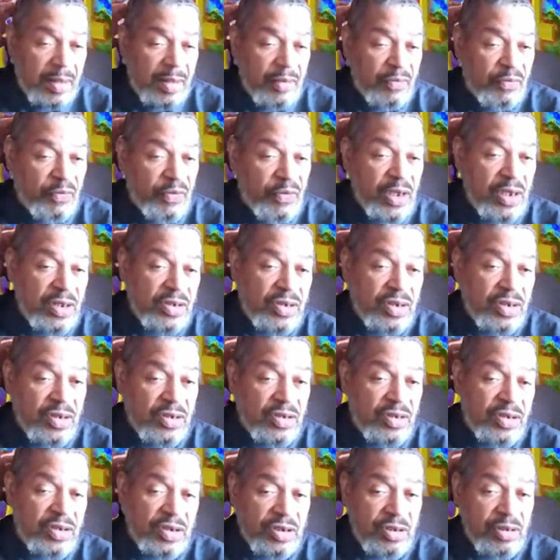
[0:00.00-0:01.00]

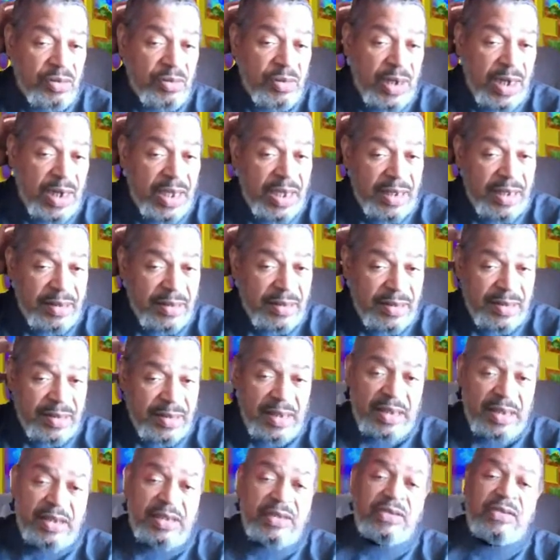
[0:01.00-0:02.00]
Ephesians 2 and 8
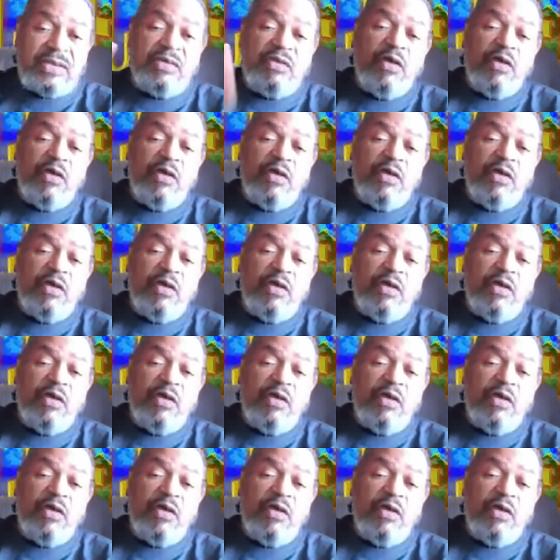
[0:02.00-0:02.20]
says,